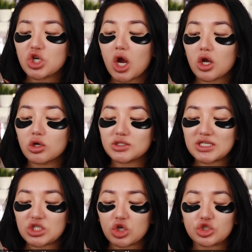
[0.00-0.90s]
Charcoal
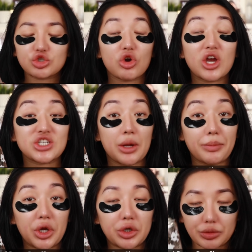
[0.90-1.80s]
Detox Dry
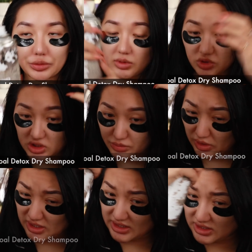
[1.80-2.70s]
Shampoo. I'm just going to
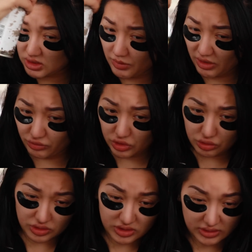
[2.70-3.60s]
spray this into my
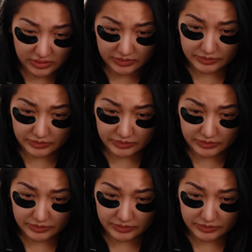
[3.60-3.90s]
roots.